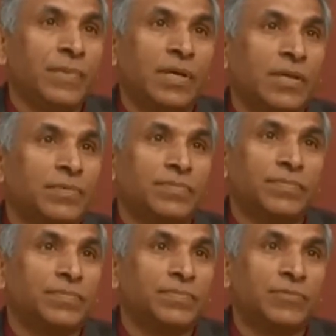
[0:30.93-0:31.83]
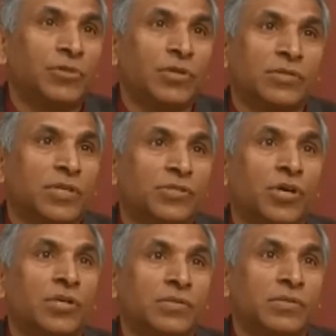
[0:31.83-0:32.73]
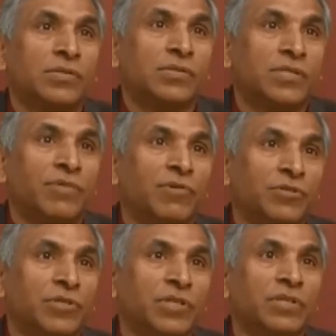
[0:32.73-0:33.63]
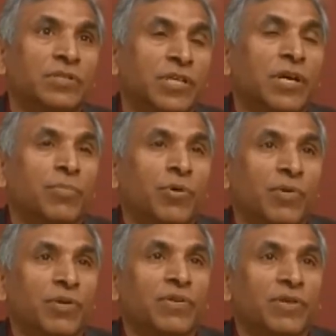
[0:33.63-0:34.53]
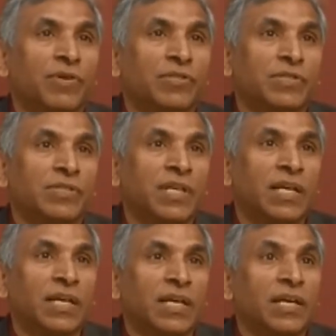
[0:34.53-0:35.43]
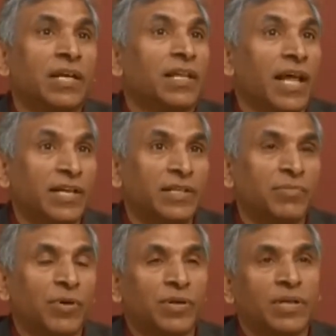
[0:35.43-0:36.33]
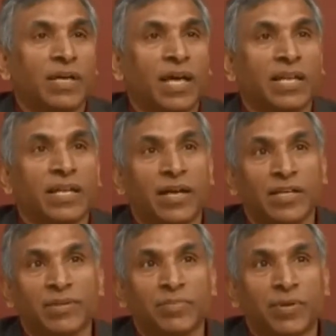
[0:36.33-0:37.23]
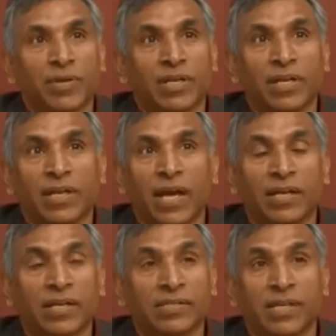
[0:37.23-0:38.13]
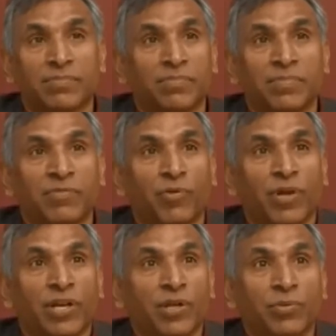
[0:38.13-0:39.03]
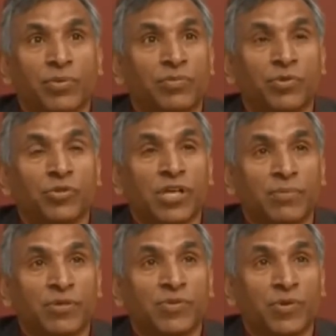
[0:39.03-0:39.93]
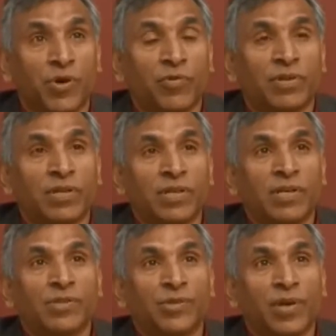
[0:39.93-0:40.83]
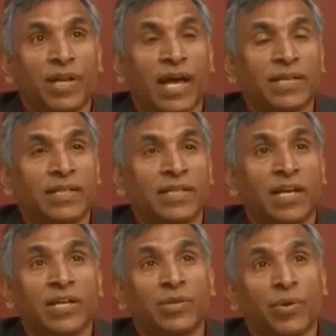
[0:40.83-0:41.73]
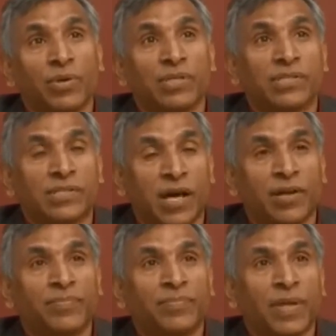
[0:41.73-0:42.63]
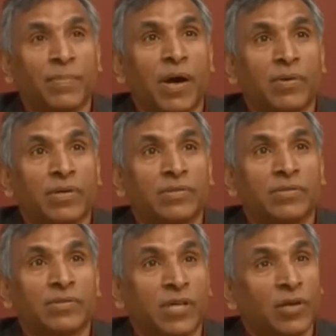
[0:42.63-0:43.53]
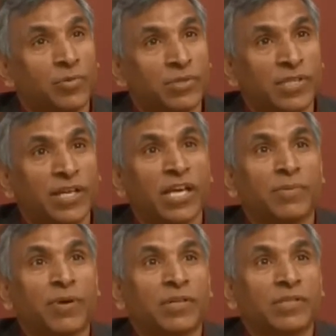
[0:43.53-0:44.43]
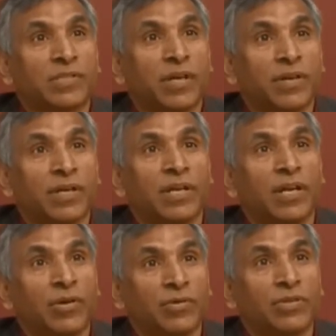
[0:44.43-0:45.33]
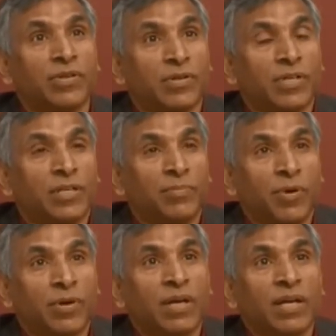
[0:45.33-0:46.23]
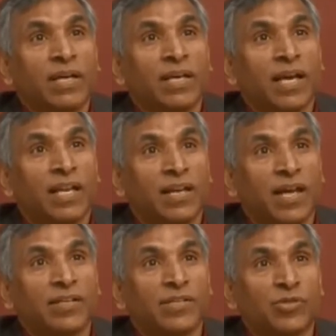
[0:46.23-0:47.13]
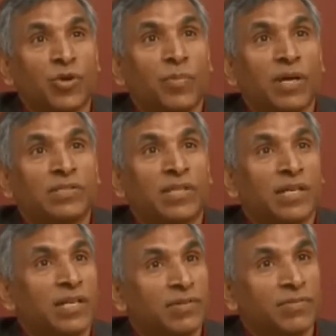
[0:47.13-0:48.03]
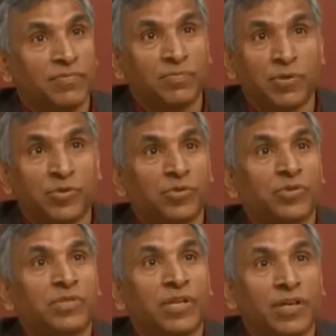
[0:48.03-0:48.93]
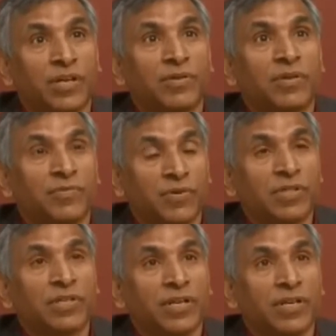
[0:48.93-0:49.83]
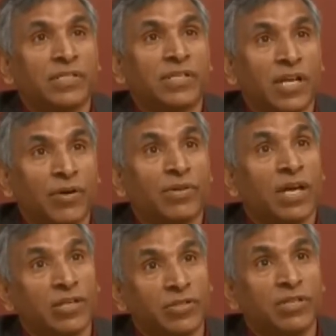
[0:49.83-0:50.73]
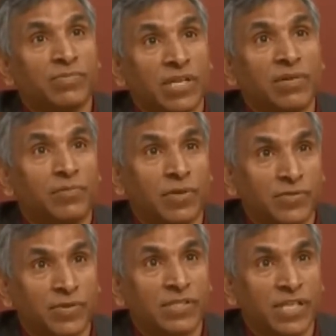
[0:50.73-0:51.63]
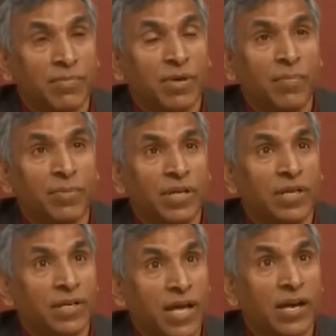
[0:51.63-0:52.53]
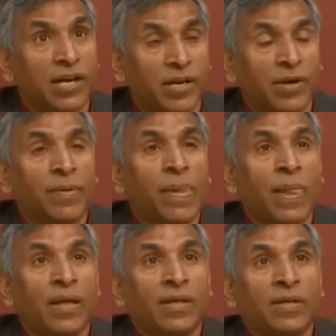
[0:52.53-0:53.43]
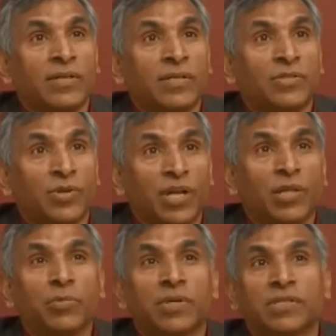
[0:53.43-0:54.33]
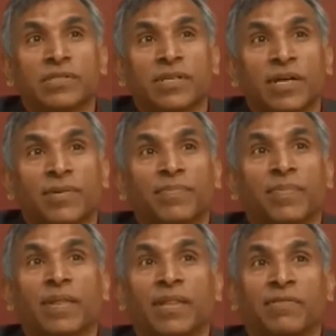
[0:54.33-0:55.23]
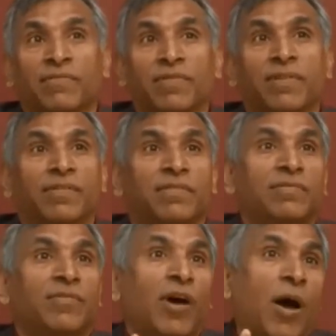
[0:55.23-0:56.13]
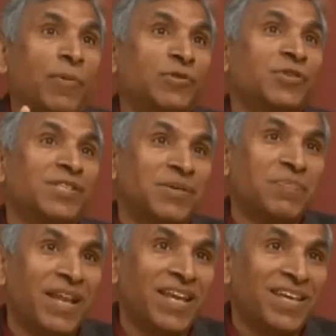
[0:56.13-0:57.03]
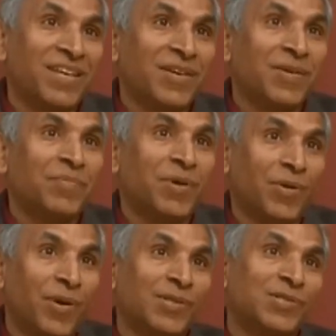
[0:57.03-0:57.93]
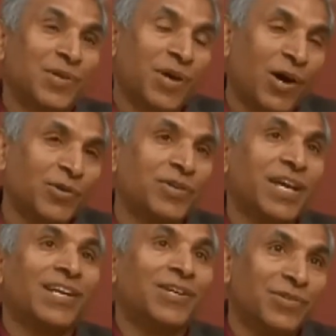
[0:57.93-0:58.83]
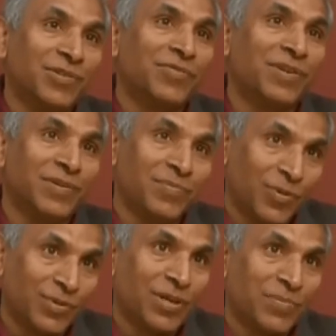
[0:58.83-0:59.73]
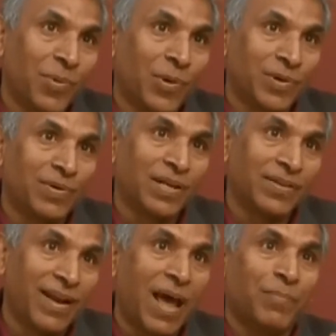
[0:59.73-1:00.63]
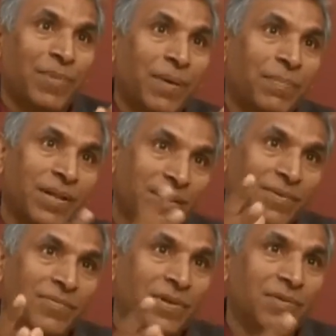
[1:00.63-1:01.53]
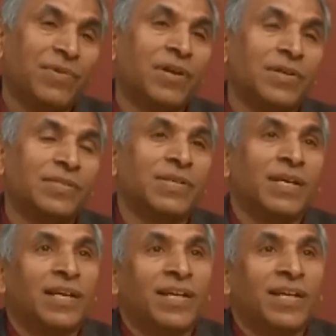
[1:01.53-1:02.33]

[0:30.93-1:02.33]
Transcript: Johnson & Johnson's division in Singapore, one of the divisions, he liked the book and he read the book and he said, before I knew, two chapters were over. So he liked it and he told his son about it. Son was thinking about this career. He looked at the book and he liked it so much that he pursued further careers, and now he actually himself works with the same company in Canada now. So in other words, the opportunities are many, but also how you get into the field, both are important, right? The ramp up and then where the field is.